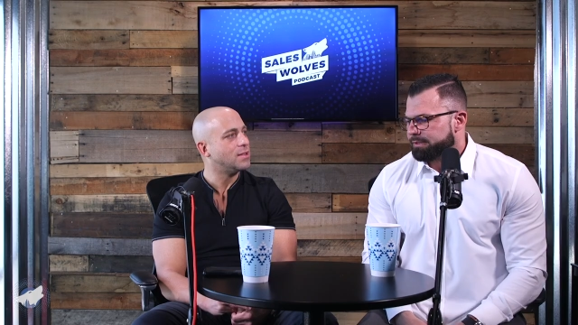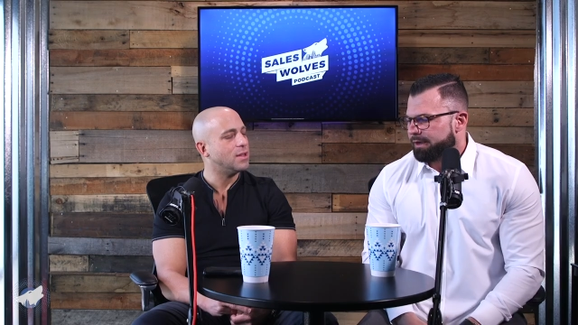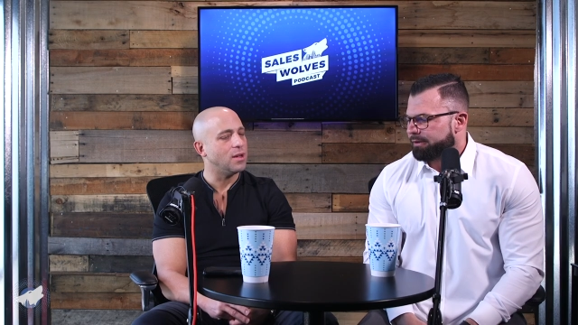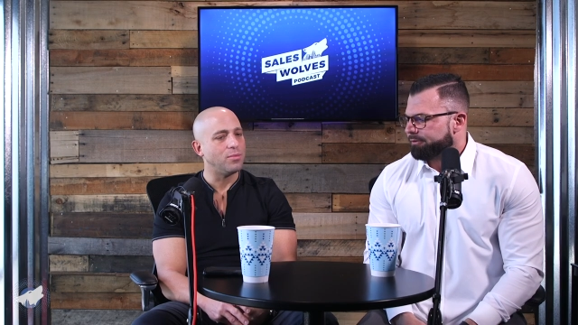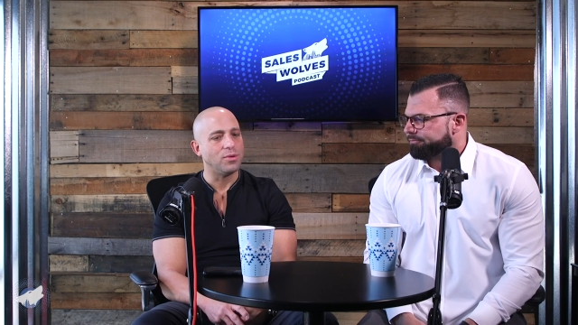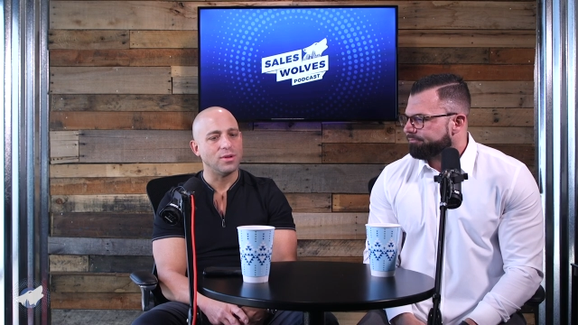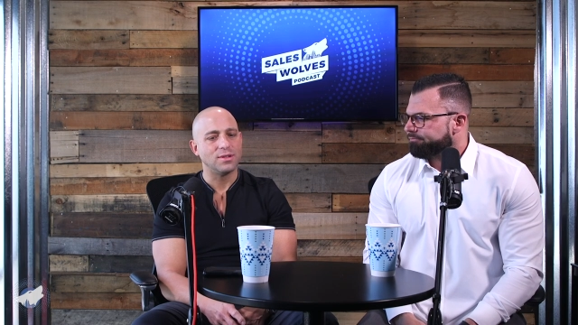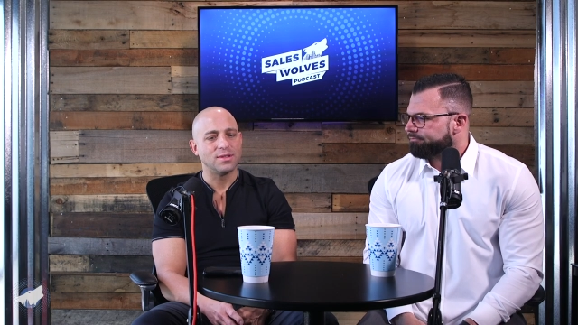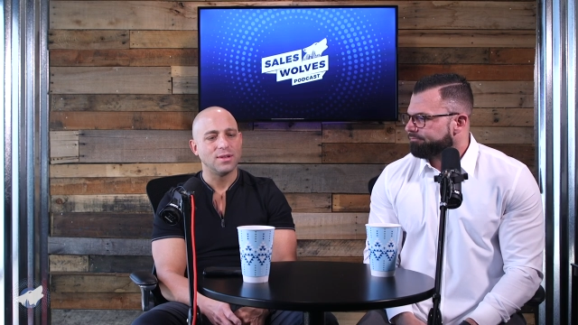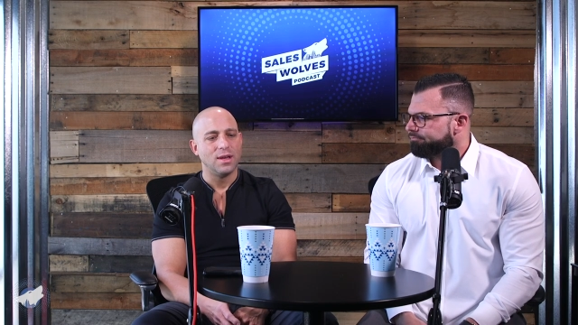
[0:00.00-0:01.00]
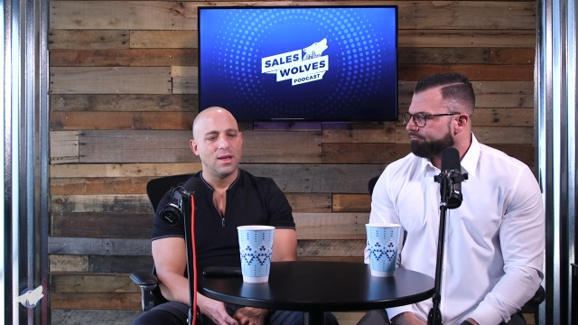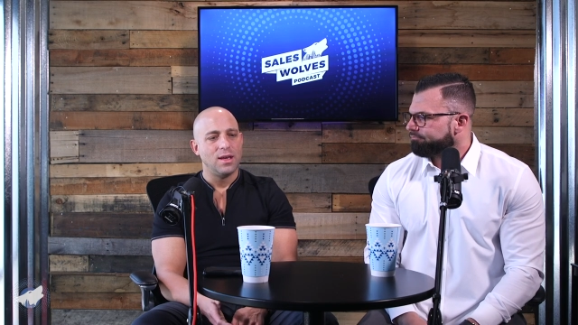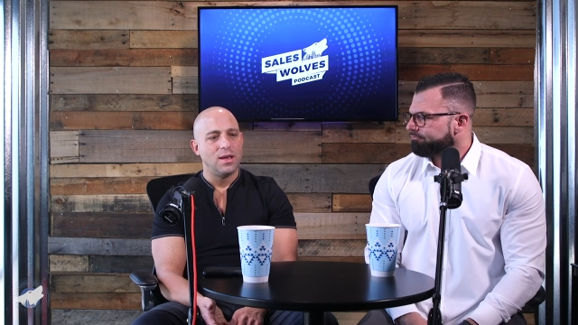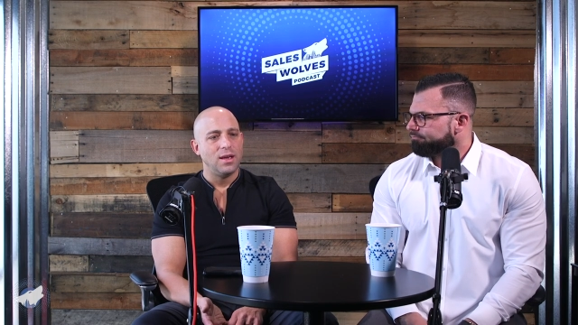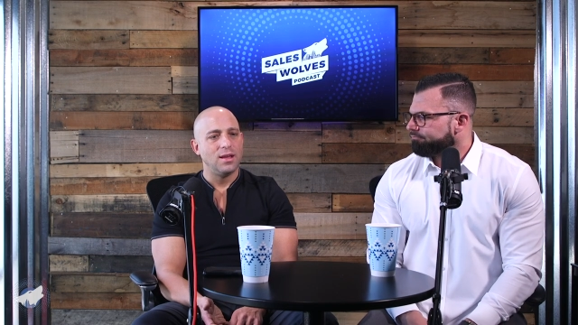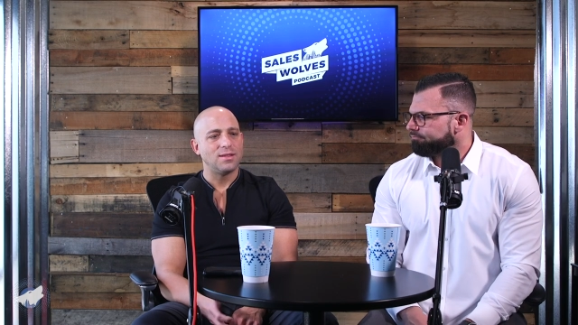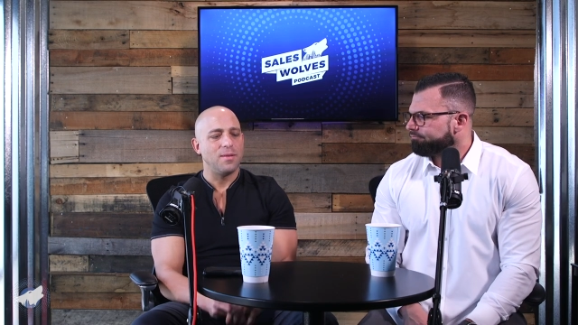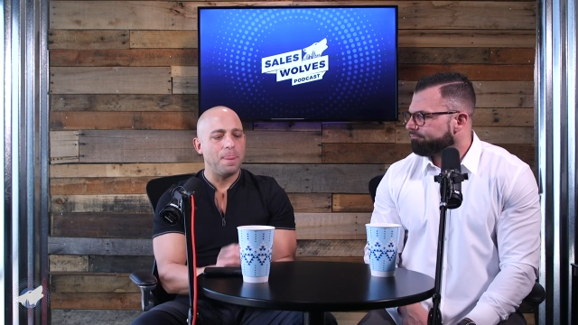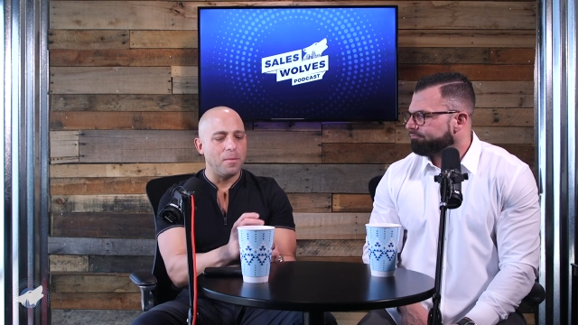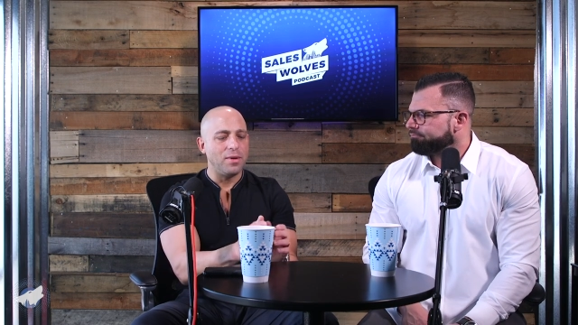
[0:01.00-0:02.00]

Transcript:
Speaker 1: exactly. example. It's, it's.